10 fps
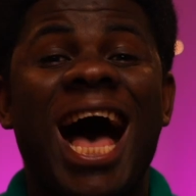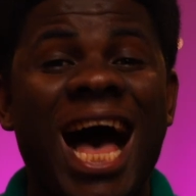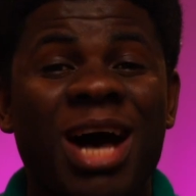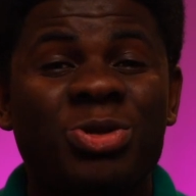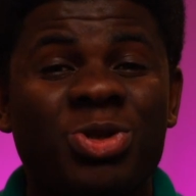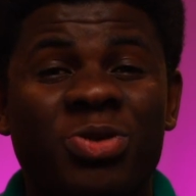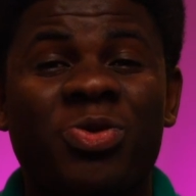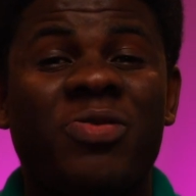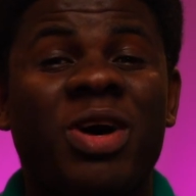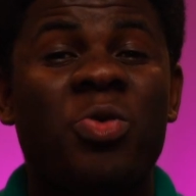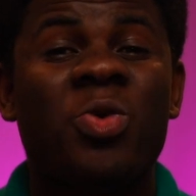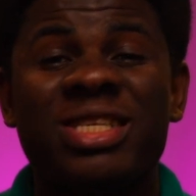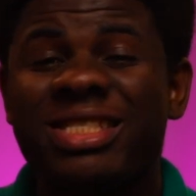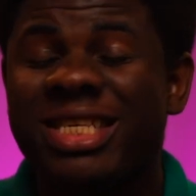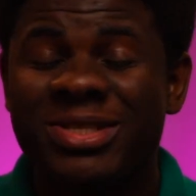out of over
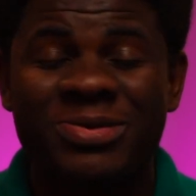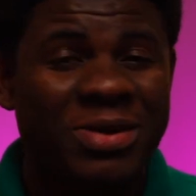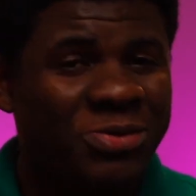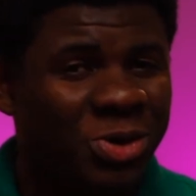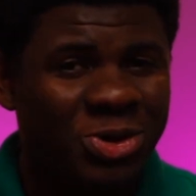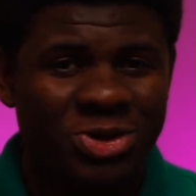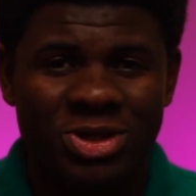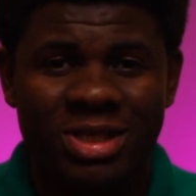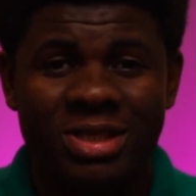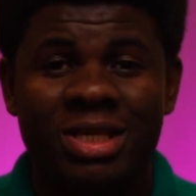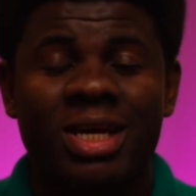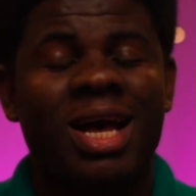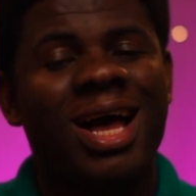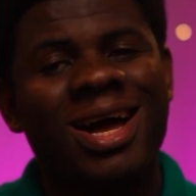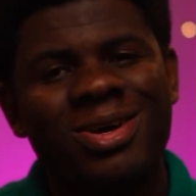135 countries
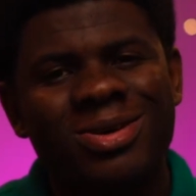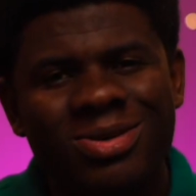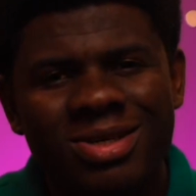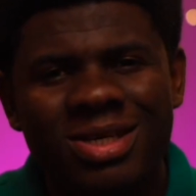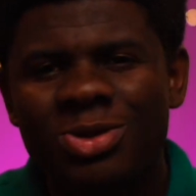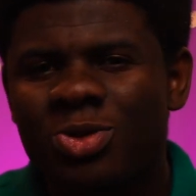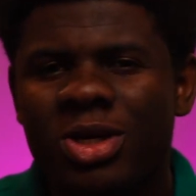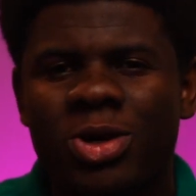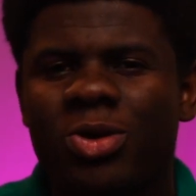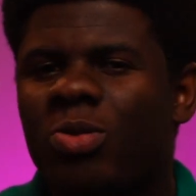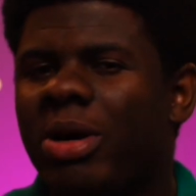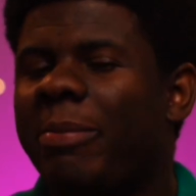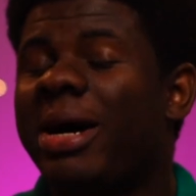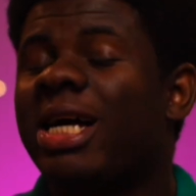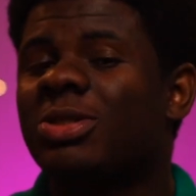according to a global
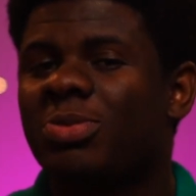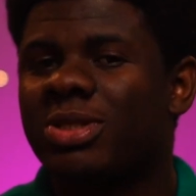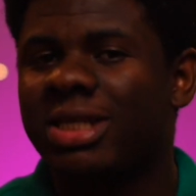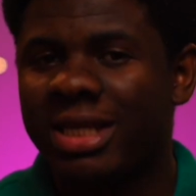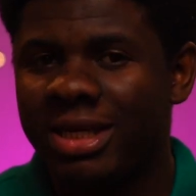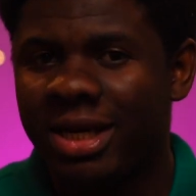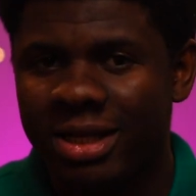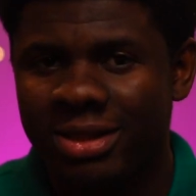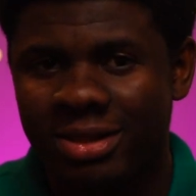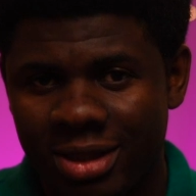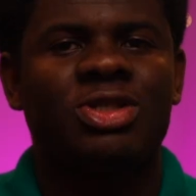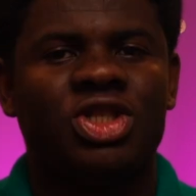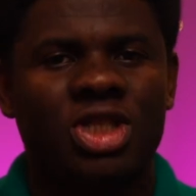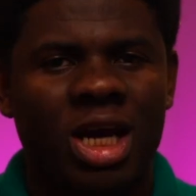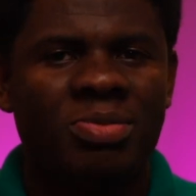passport index.
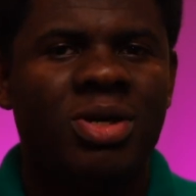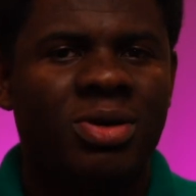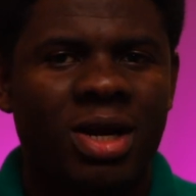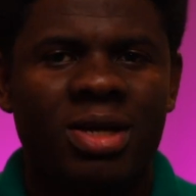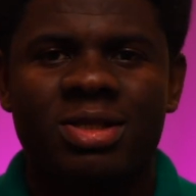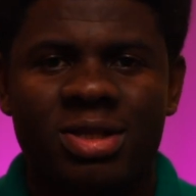Germany ranks